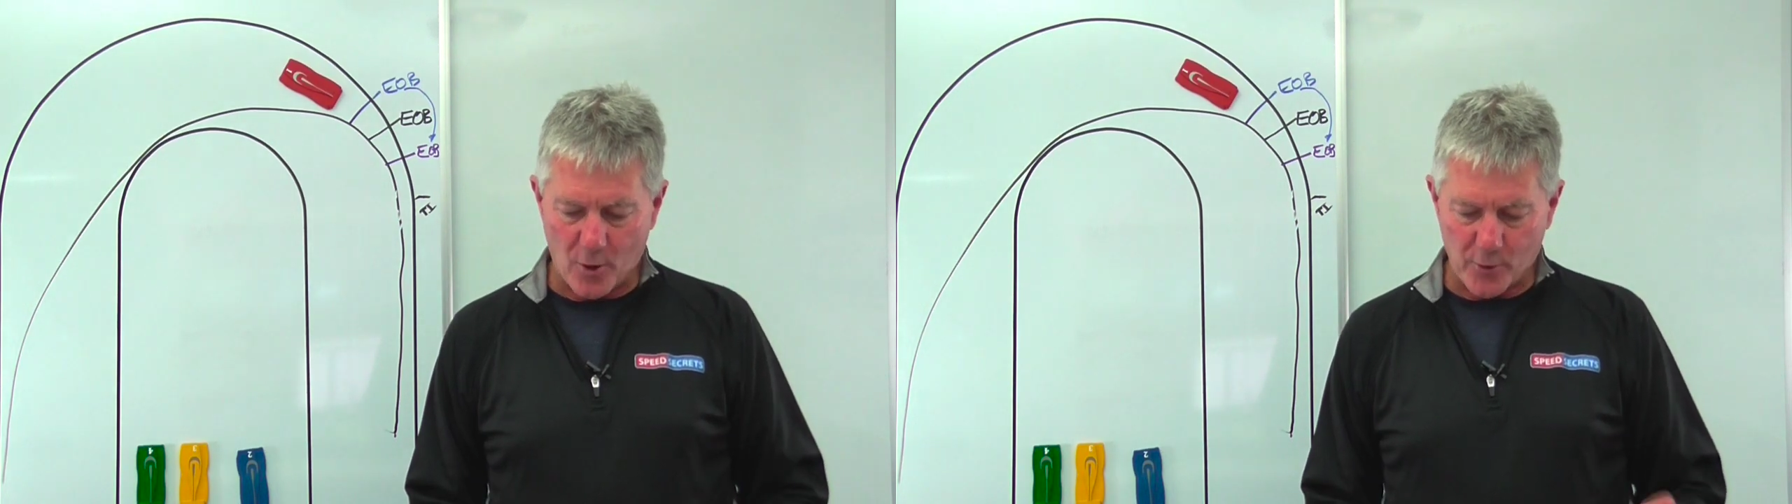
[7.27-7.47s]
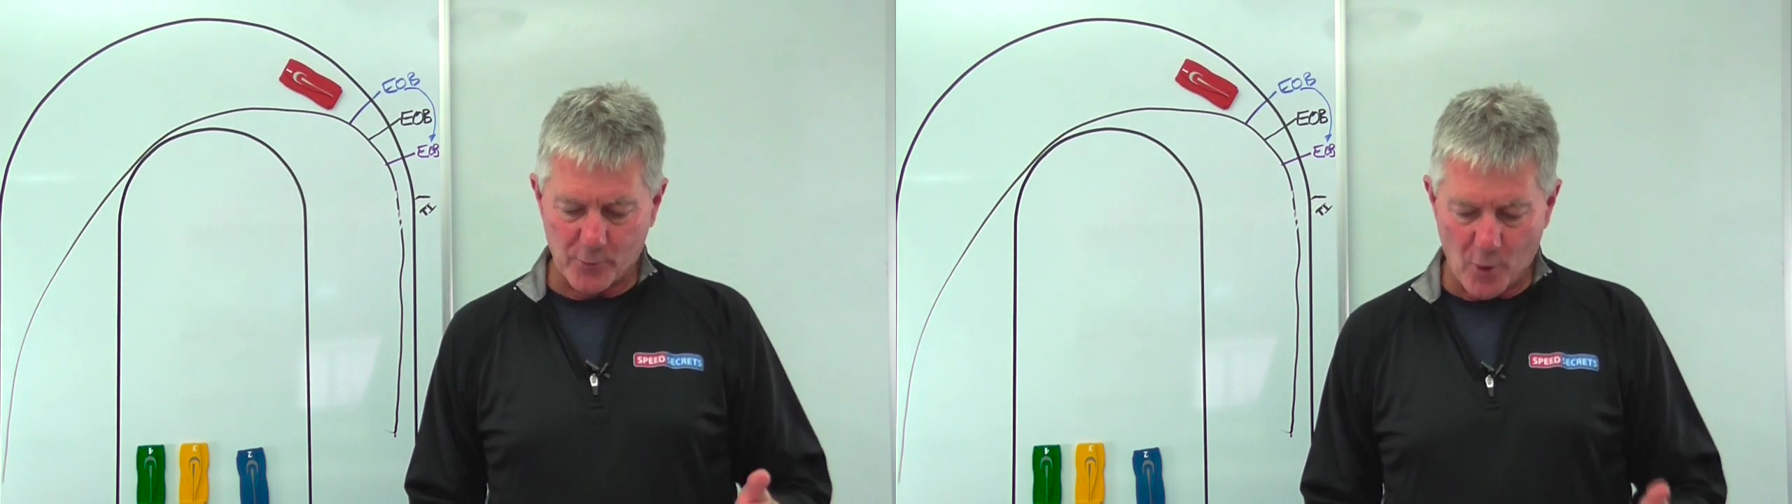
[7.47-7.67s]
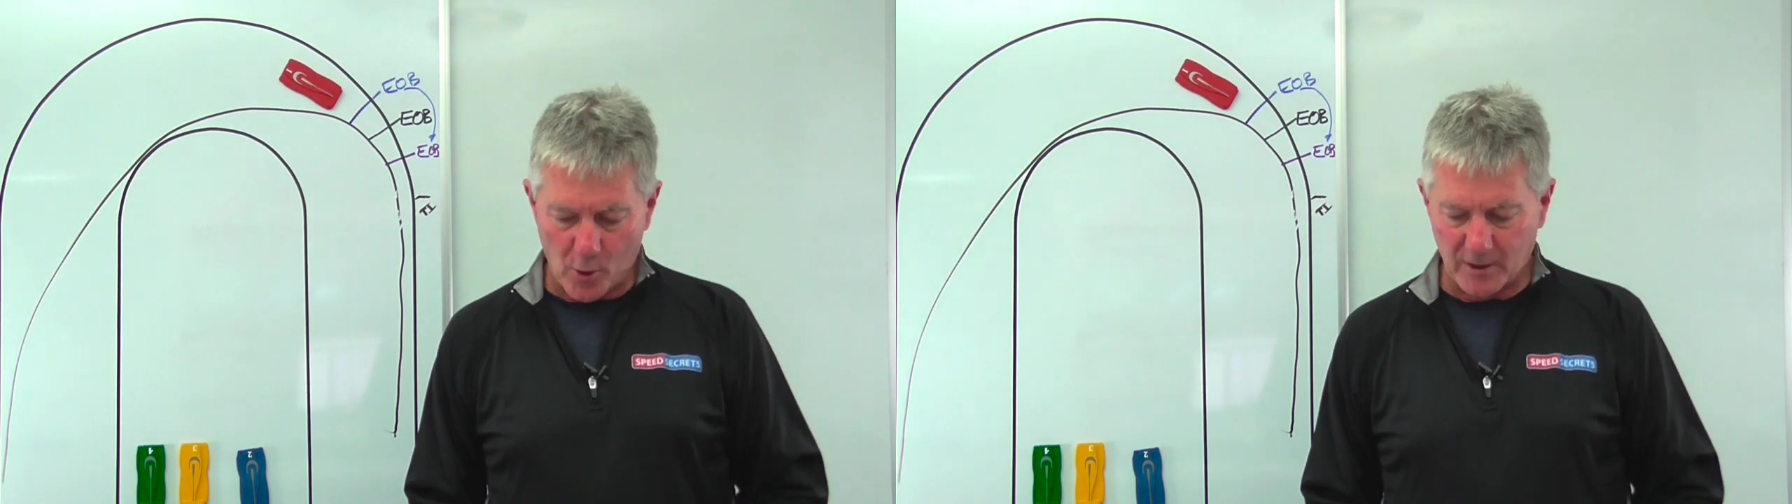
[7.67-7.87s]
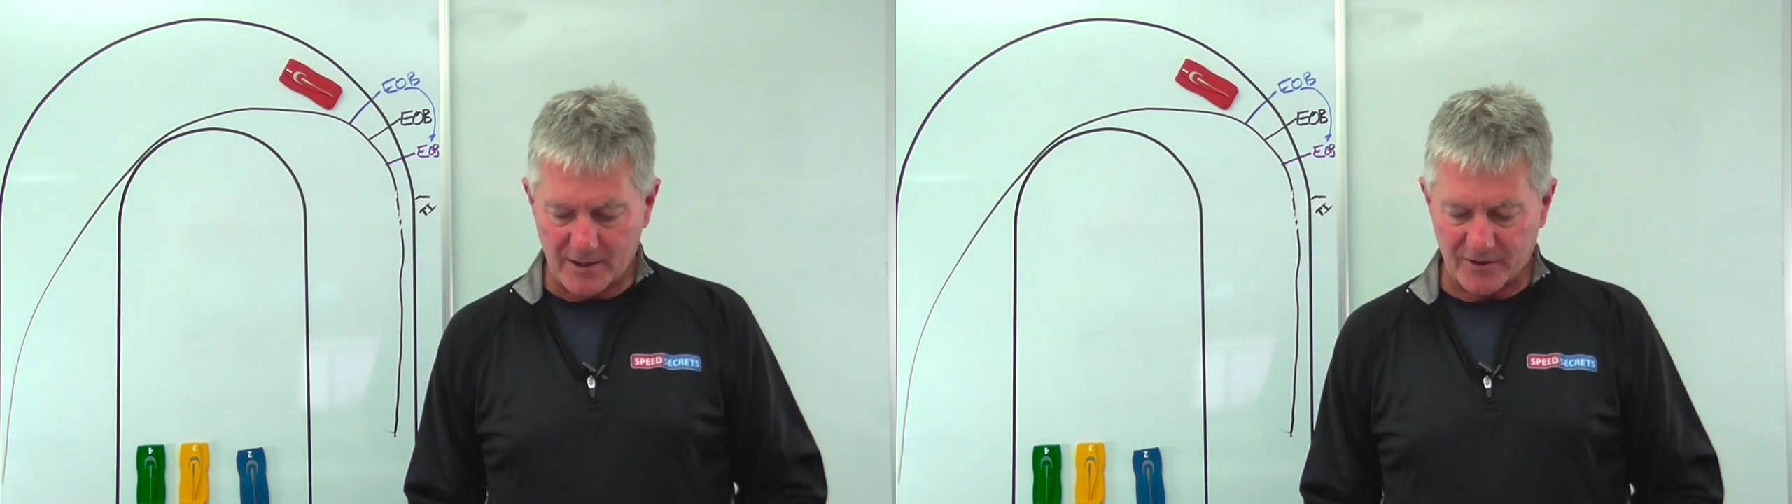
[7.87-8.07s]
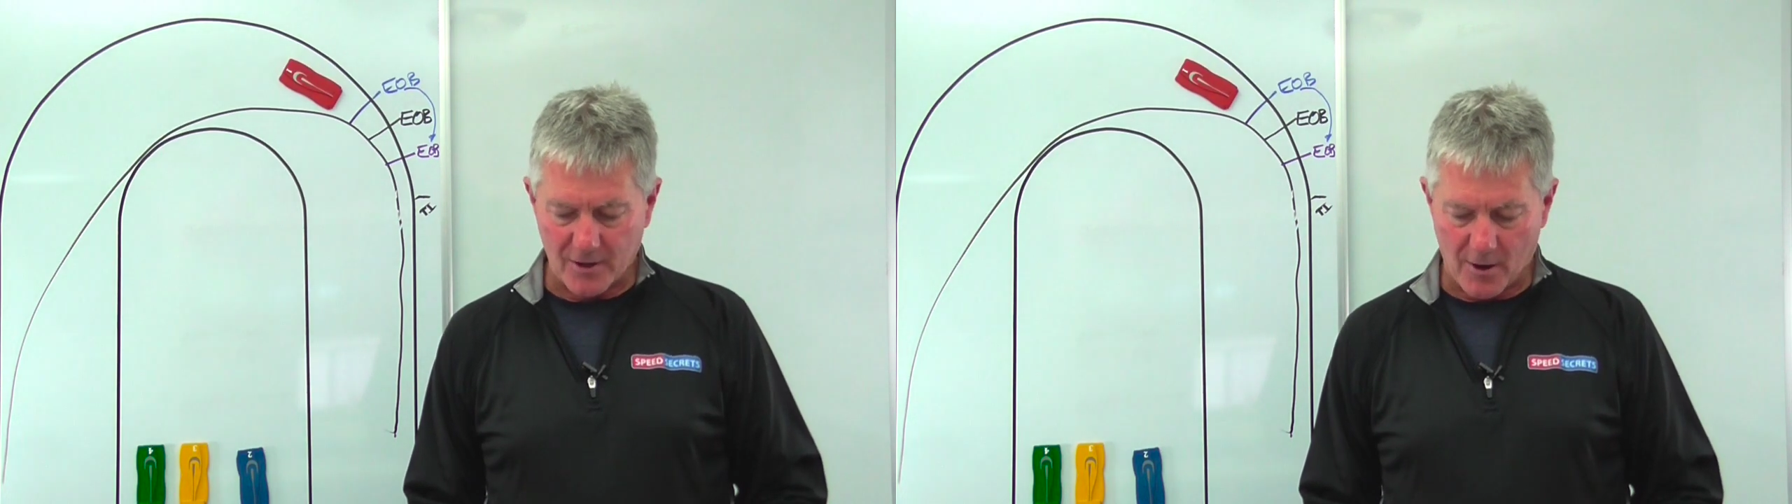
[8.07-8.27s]
or
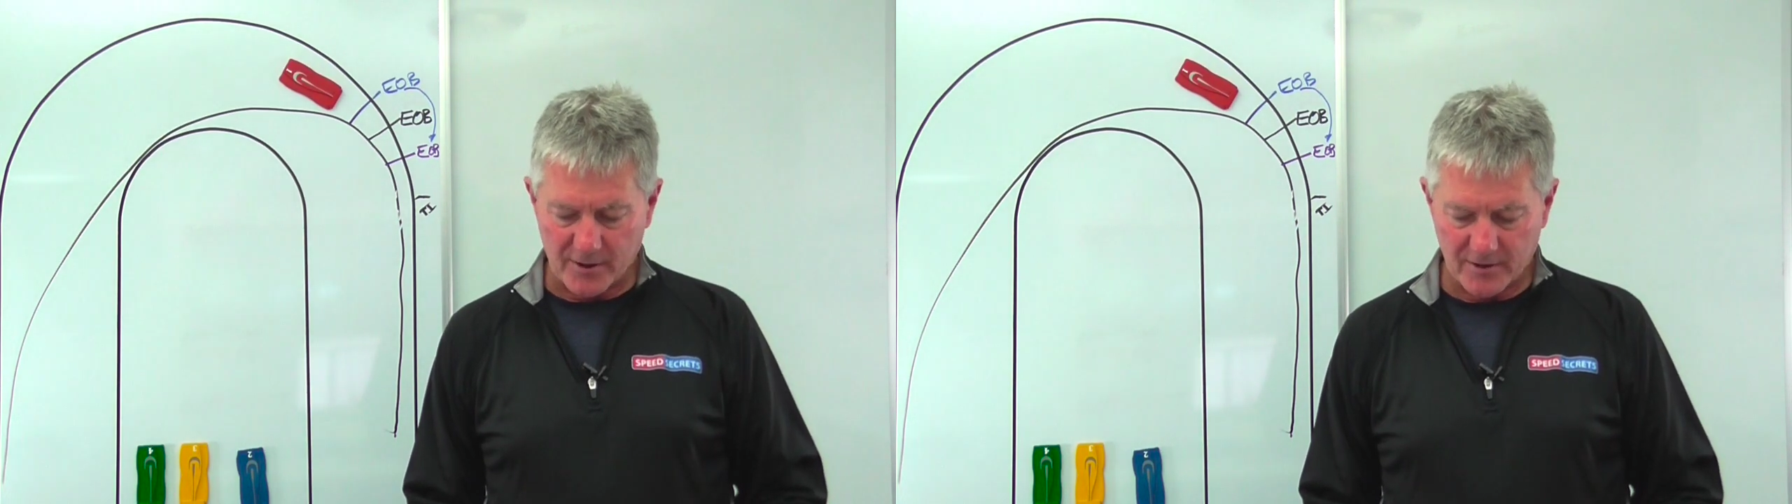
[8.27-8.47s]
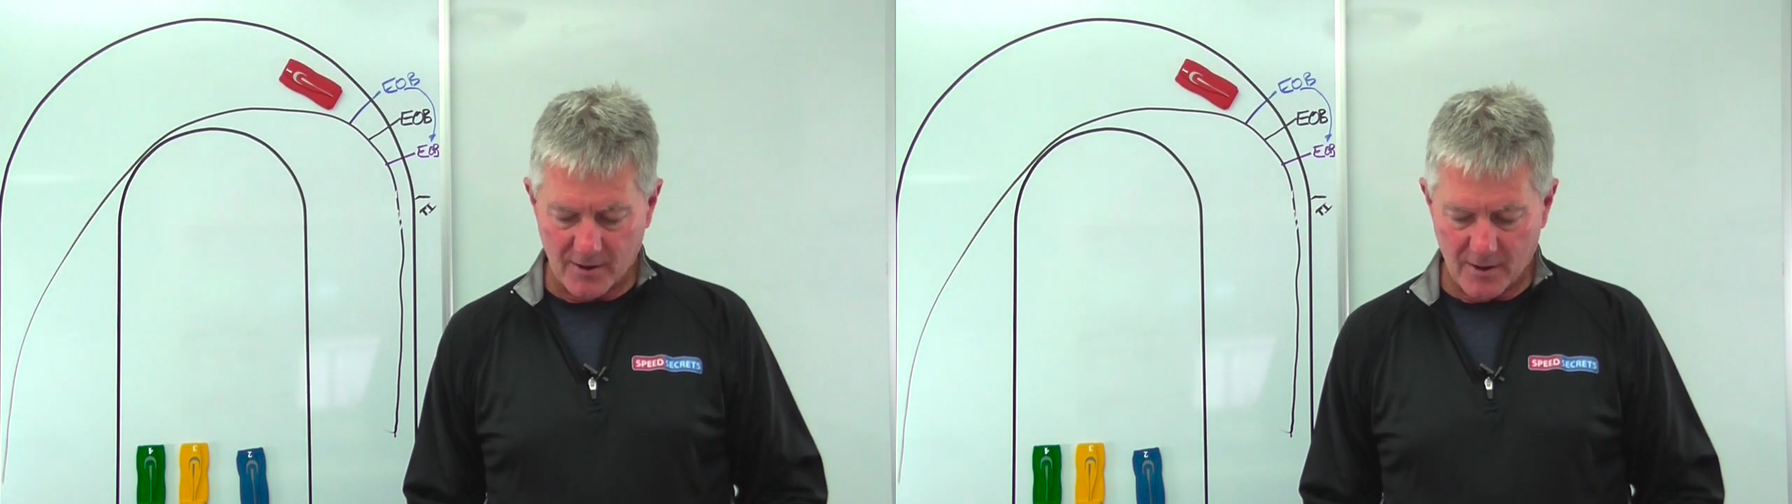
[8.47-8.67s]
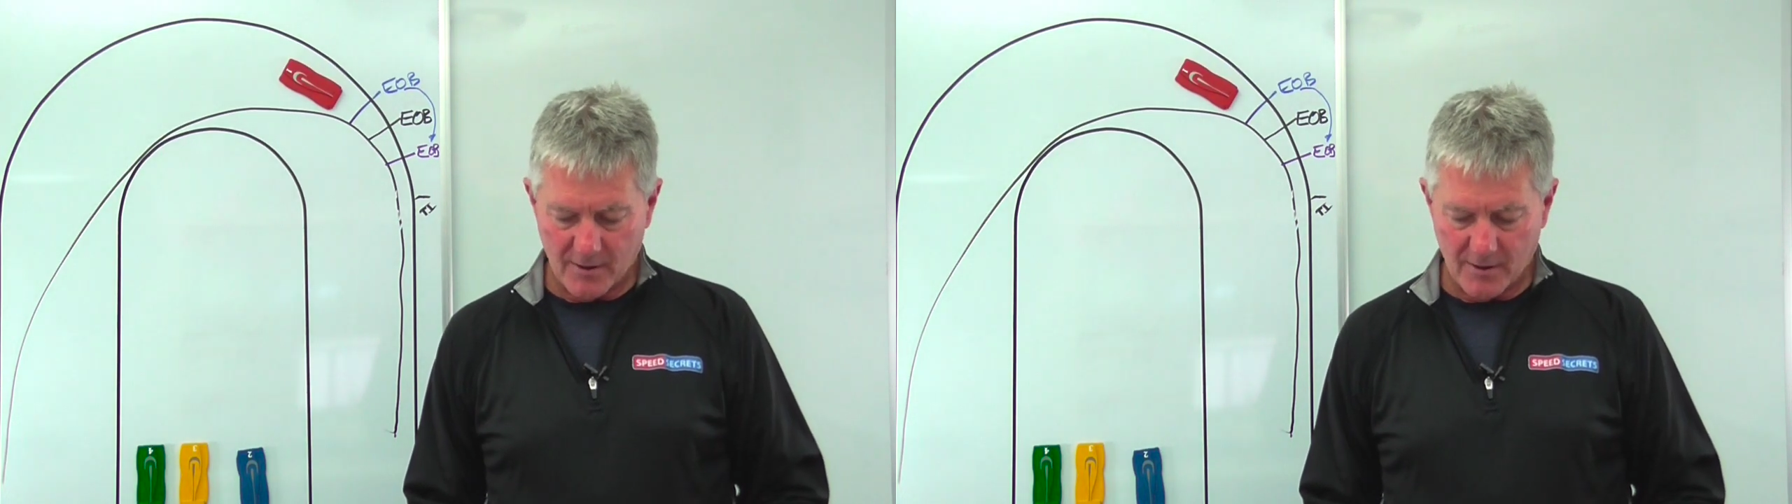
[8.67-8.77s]
rolling starts